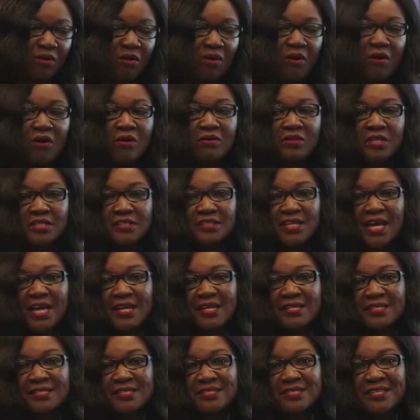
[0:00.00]
all the
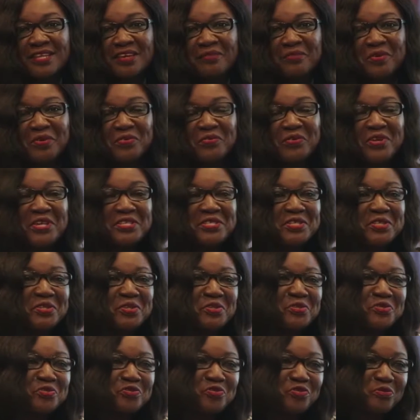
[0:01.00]
challenges that have been raised in
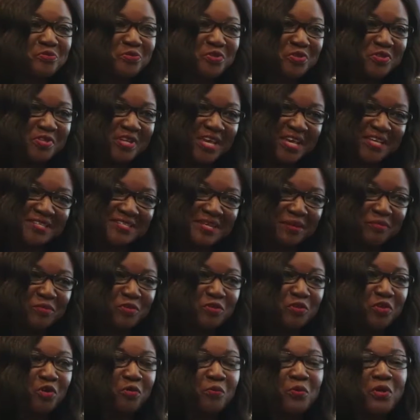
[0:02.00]
this room tonight, I'm
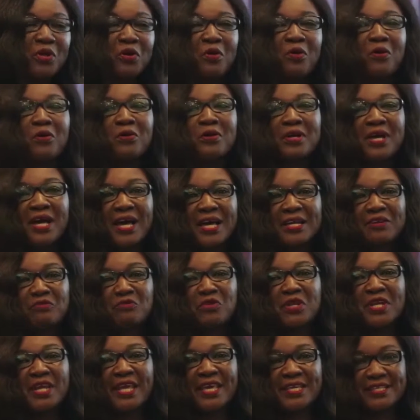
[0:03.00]
sure we all
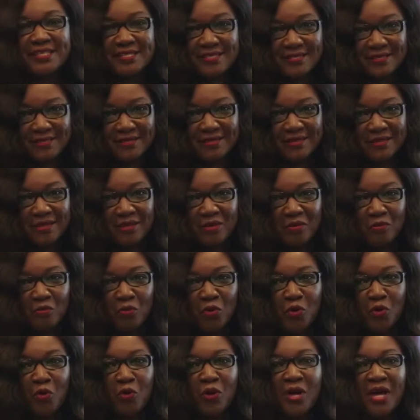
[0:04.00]
can relate,
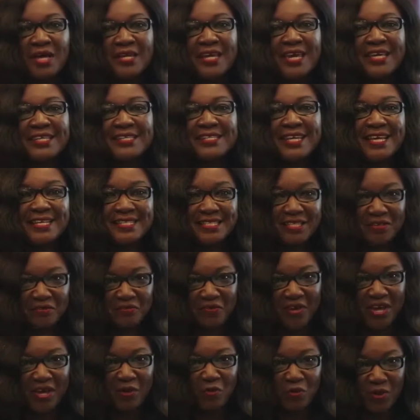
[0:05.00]
we all can
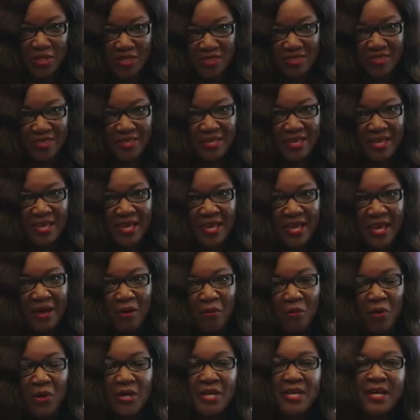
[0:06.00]
identify with.
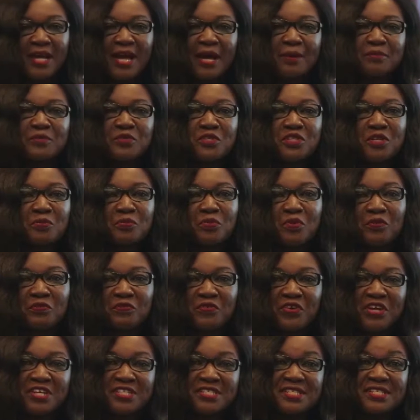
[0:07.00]
When it comes to the
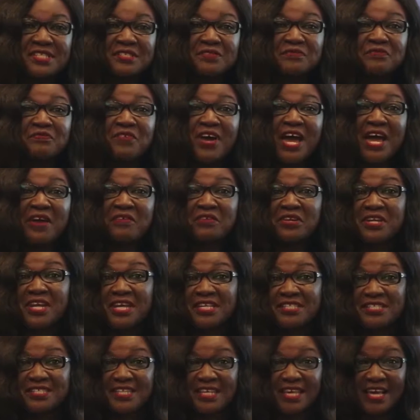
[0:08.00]
professions, varied
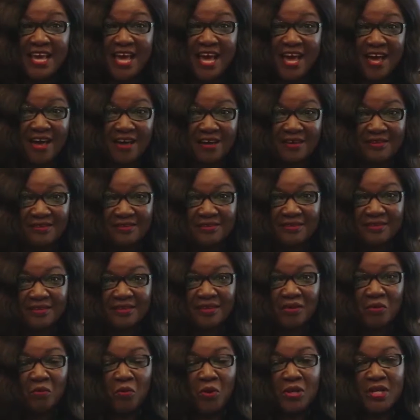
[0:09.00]
as they are,
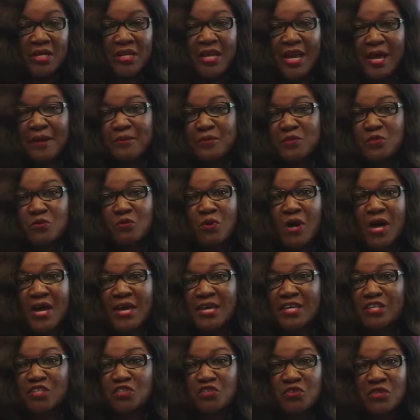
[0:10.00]
when it comes to
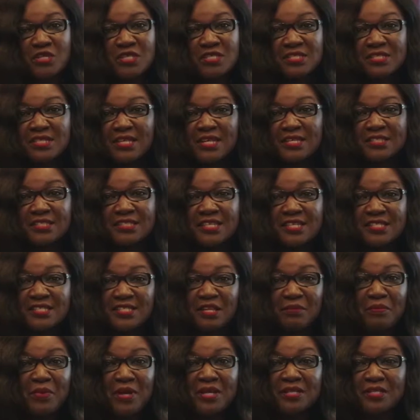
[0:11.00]
our interests, they are
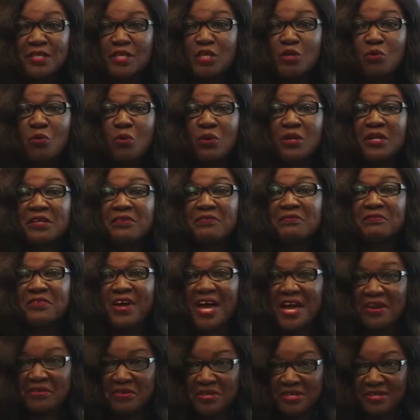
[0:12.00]
just about equally
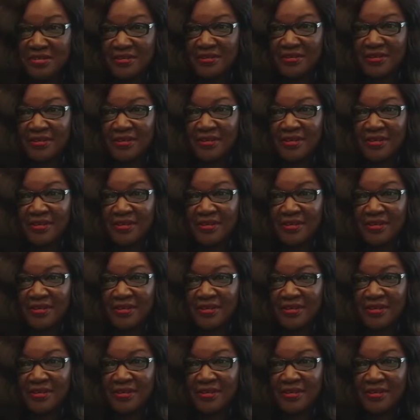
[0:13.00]
varied.